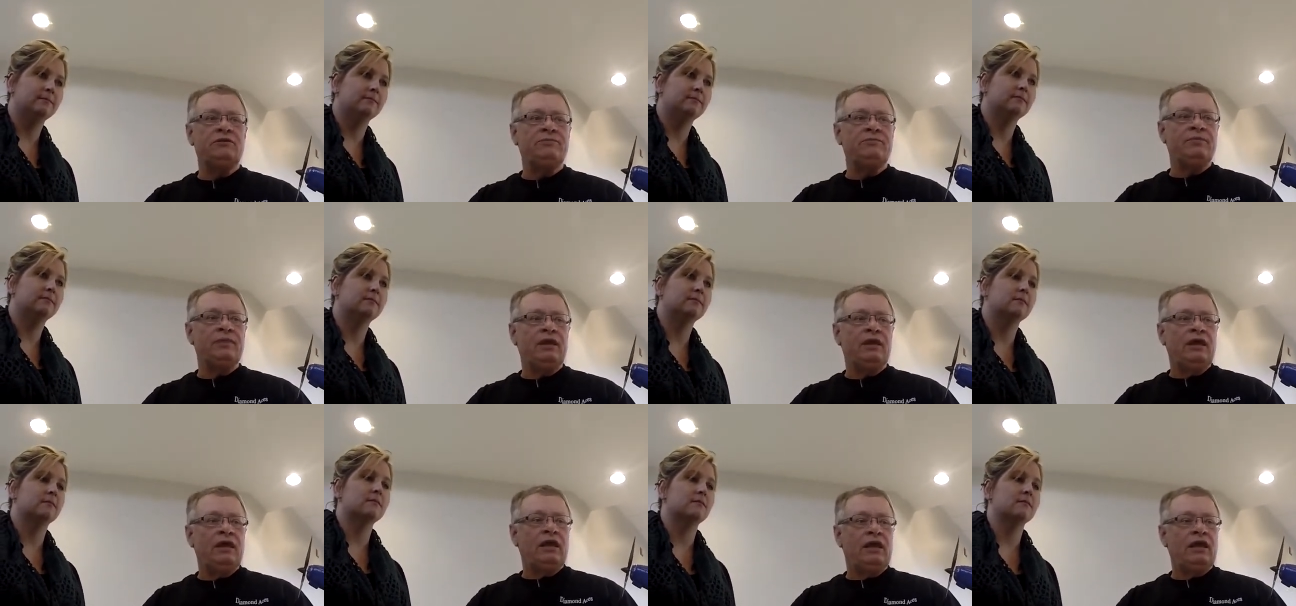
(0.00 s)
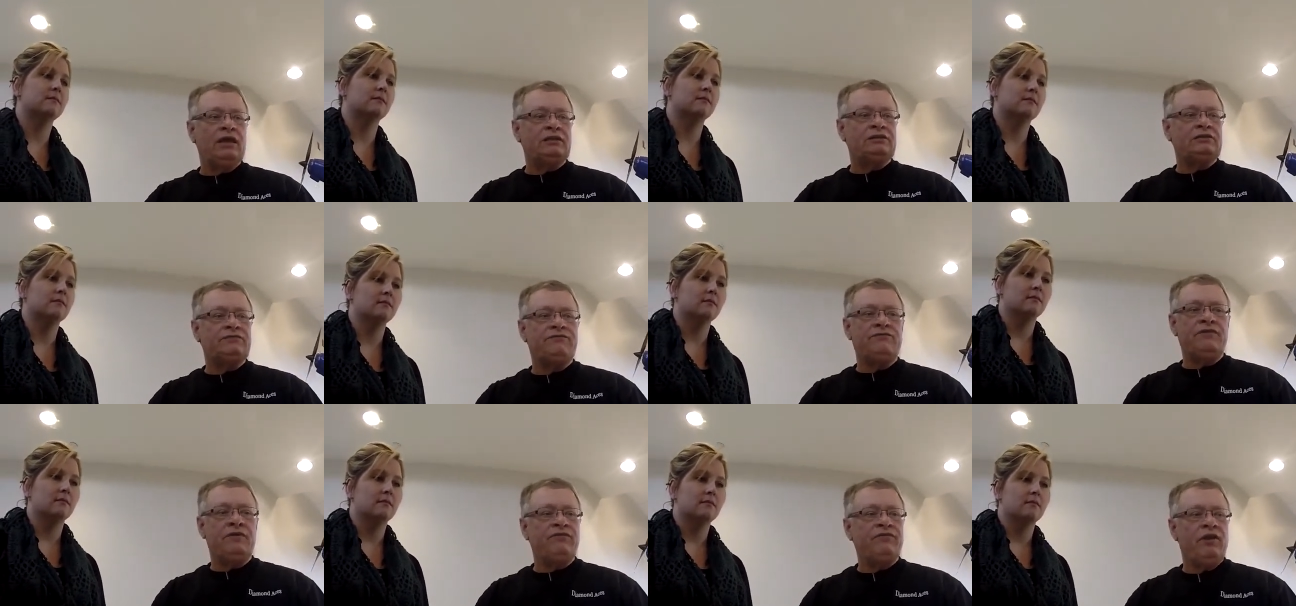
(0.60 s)
Speaker 1: Okay. it
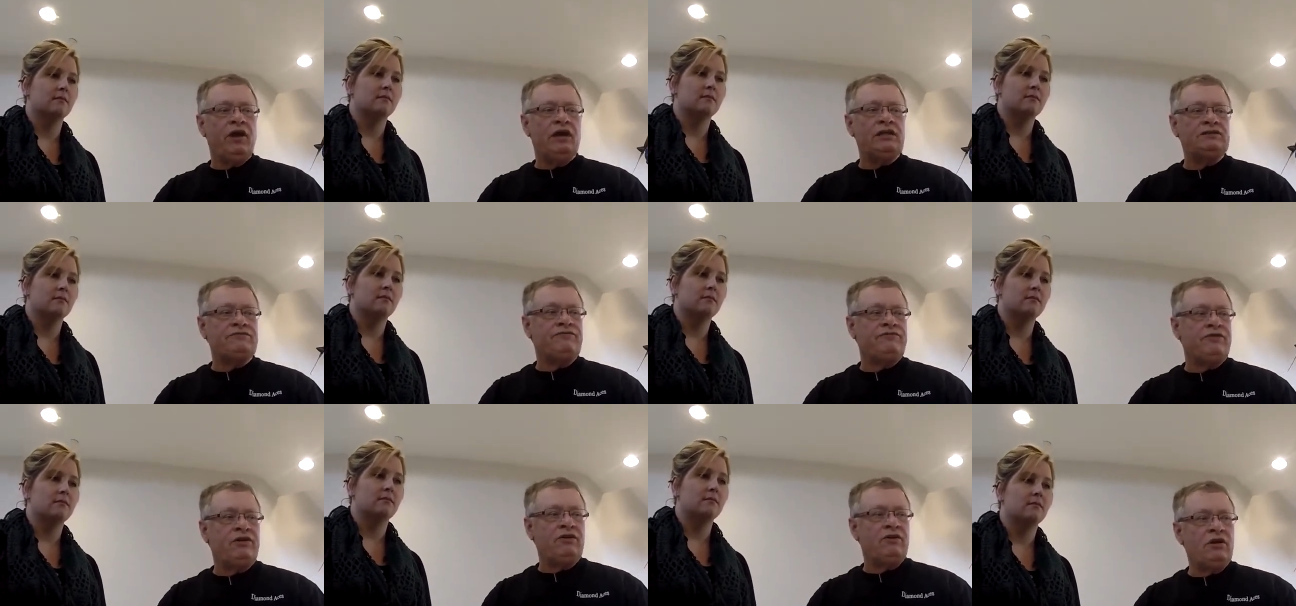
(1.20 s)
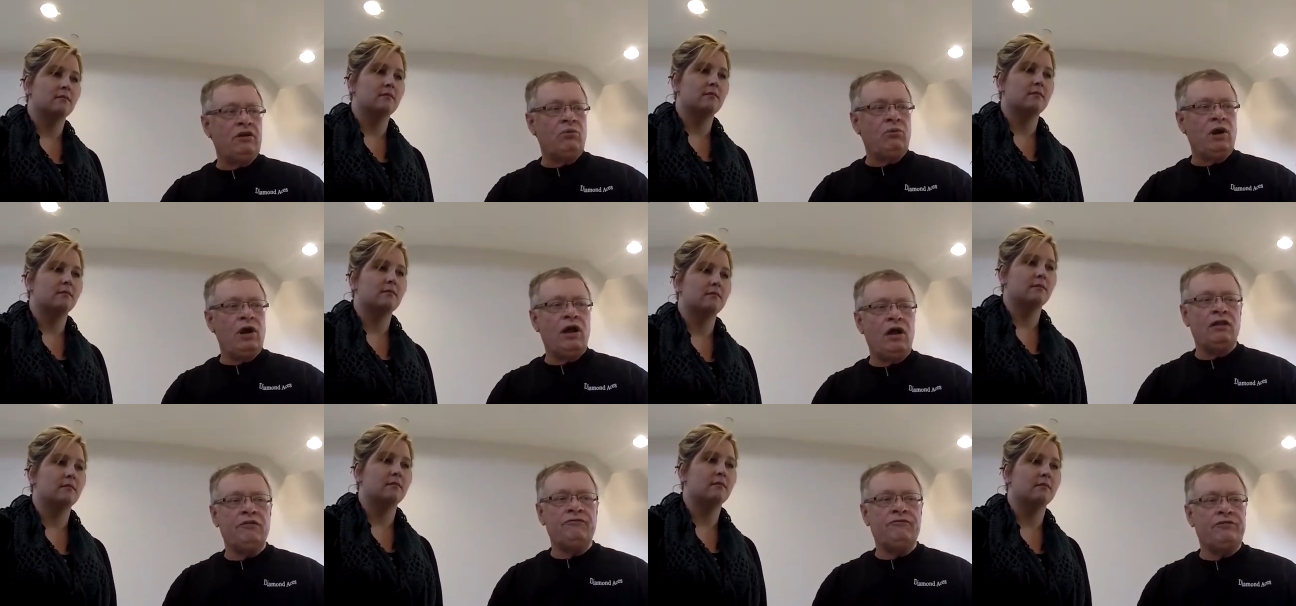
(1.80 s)
flies very
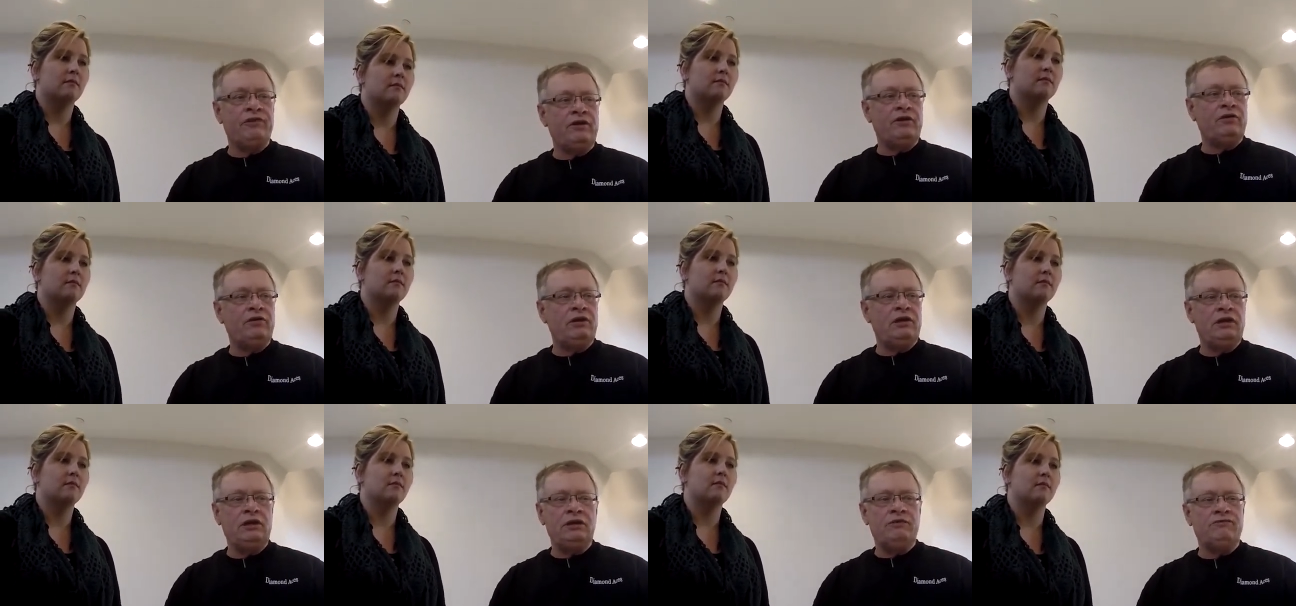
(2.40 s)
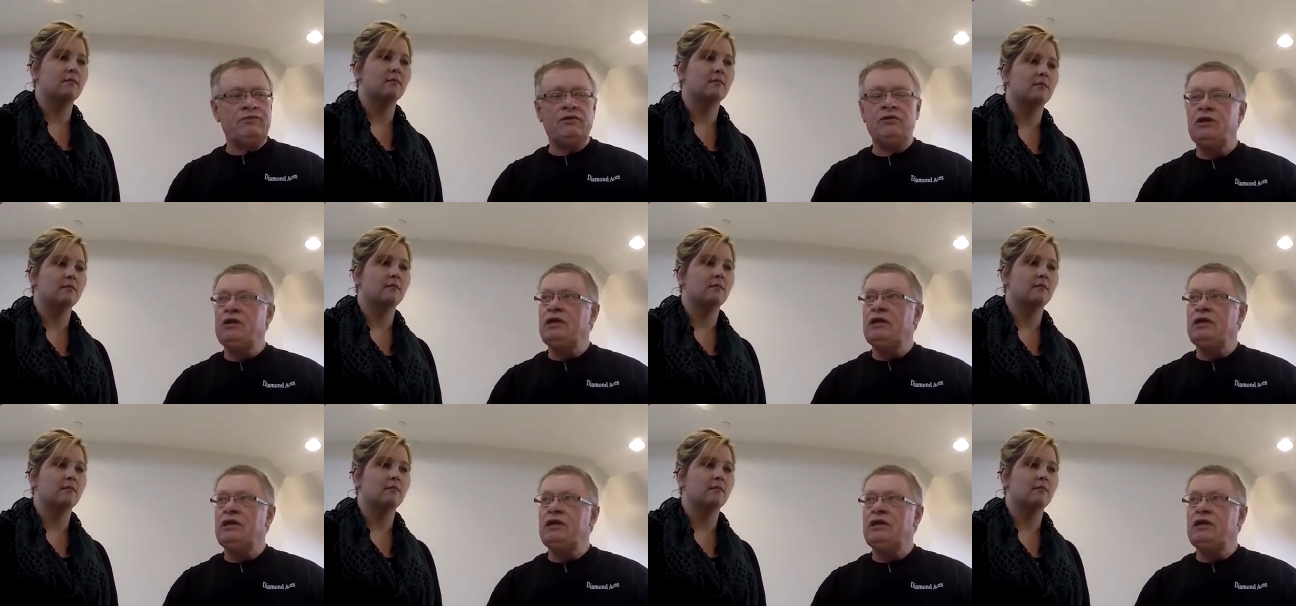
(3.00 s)
well, very very